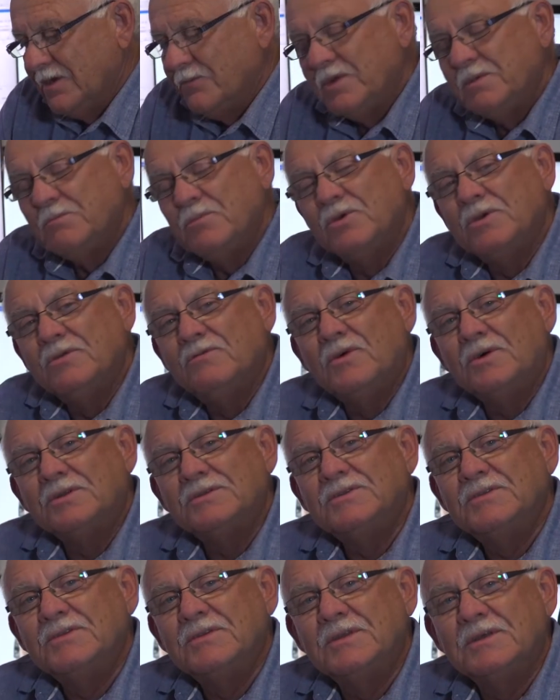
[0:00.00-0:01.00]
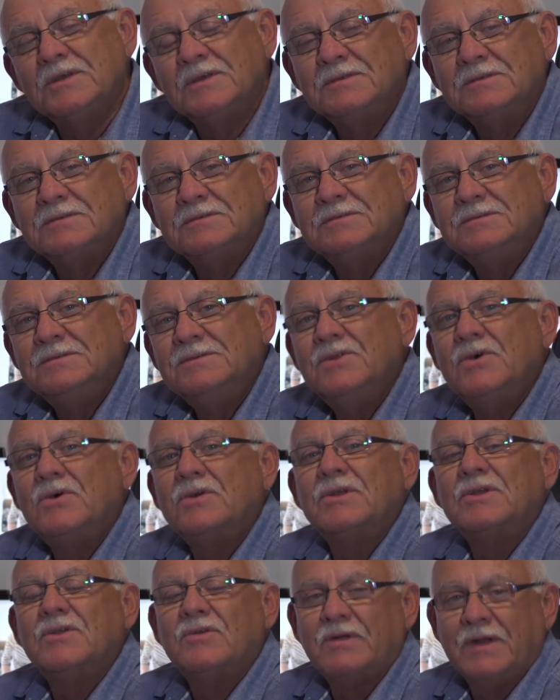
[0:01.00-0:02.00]
we move on to the
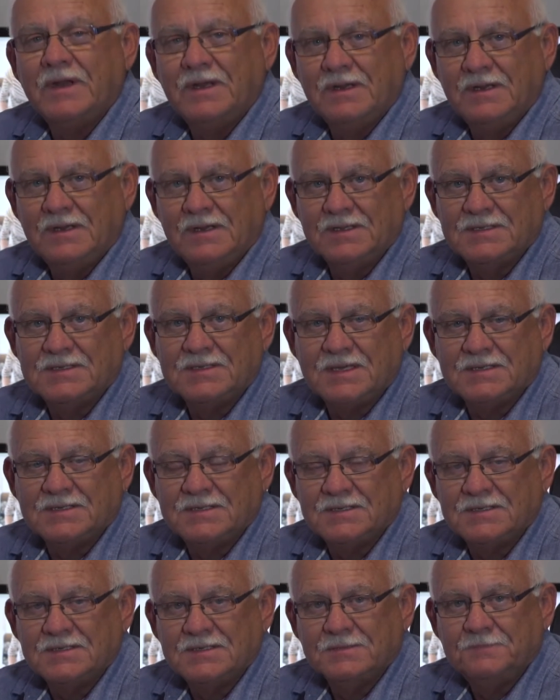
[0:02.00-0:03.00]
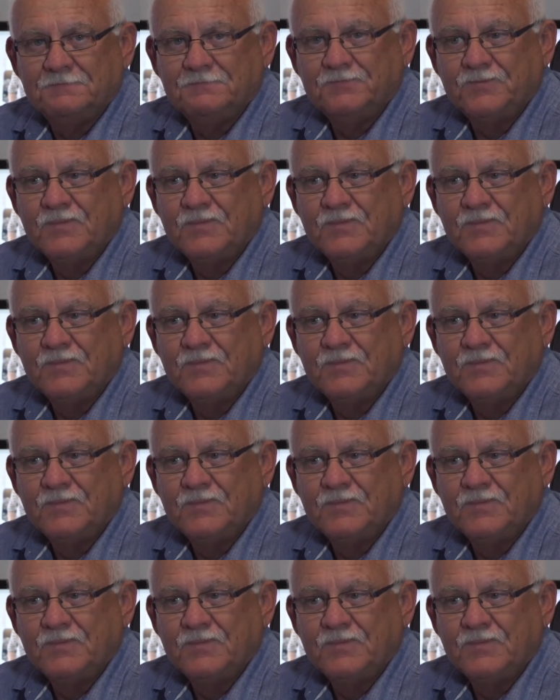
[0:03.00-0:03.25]
non-accredited assessors.